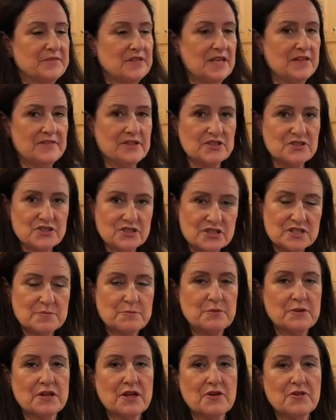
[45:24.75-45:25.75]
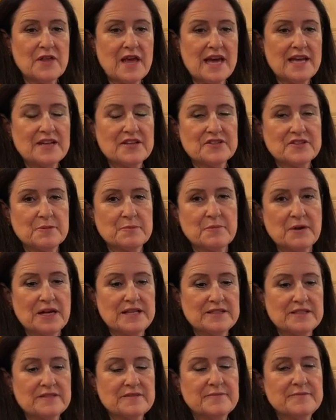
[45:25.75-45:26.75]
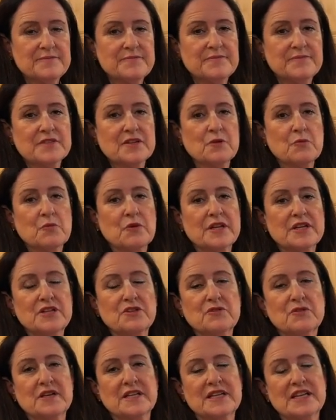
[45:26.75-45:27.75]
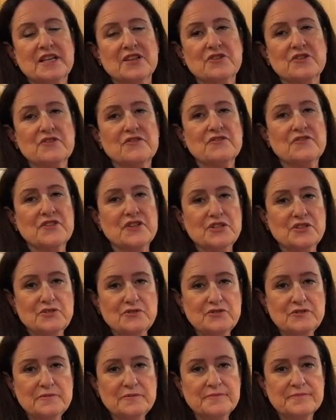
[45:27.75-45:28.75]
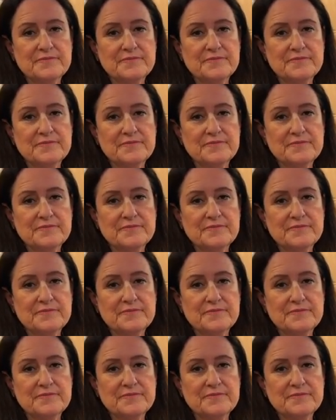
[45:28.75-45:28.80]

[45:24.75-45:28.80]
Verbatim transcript: And then just below that is a button where you can either view,